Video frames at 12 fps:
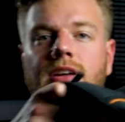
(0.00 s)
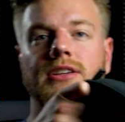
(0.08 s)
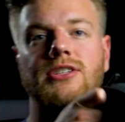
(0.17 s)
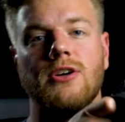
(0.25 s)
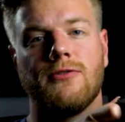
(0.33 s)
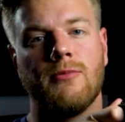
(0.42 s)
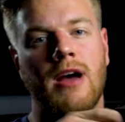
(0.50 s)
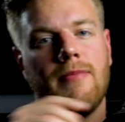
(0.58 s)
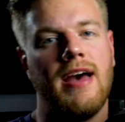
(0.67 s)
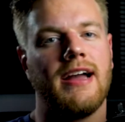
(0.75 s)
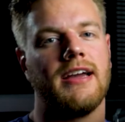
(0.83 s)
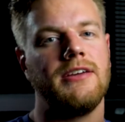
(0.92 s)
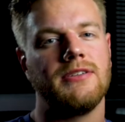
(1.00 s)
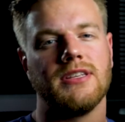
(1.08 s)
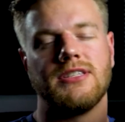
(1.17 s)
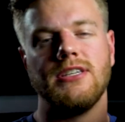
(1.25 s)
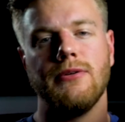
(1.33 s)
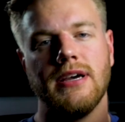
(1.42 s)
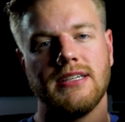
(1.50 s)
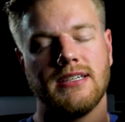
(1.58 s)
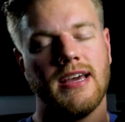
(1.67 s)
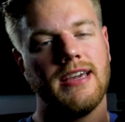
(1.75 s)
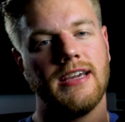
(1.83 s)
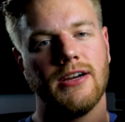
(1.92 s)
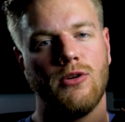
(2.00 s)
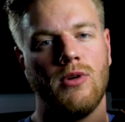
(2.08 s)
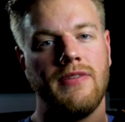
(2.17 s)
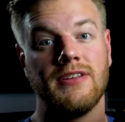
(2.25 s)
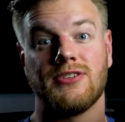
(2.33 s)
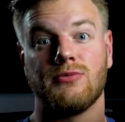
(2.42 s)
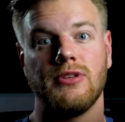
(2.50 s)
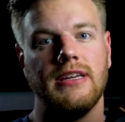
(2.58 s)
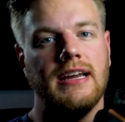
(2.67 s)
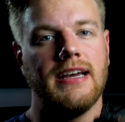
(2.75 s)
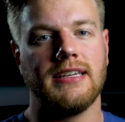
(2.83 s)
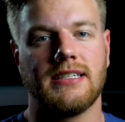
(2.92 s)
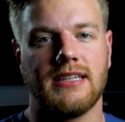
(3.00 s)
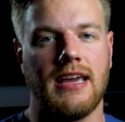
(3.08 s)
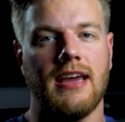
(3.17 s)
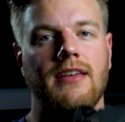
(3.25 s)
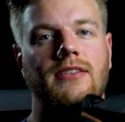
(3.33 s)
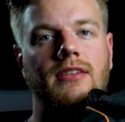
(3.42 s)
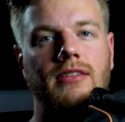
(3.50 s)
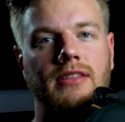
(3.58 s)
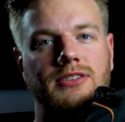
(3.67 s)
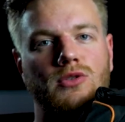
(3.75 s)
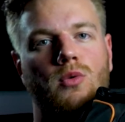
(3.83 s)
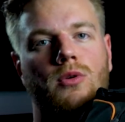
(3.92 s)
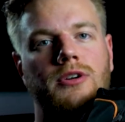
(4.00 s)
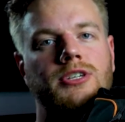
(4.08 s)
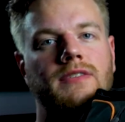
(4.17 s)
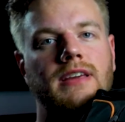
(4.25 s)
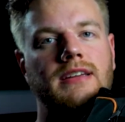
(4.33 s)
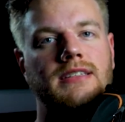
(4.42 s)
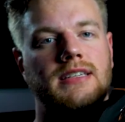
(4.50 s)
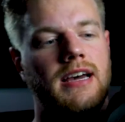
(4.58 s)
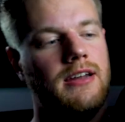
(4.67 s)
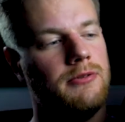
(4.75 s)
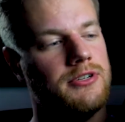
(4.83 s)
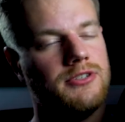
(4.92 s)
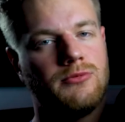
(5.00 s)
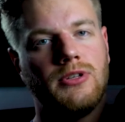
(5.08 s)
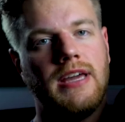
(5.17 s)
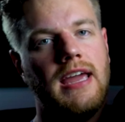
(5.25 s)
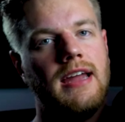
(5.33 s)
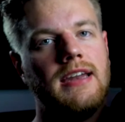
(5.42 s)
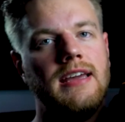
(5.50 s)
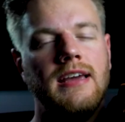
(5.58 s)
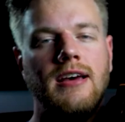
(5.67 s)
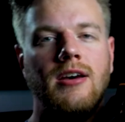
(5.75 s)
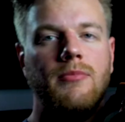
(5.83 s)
So for my bag, I use this USA Gear one that's really nice, and it's orange on the inside, which is really handy,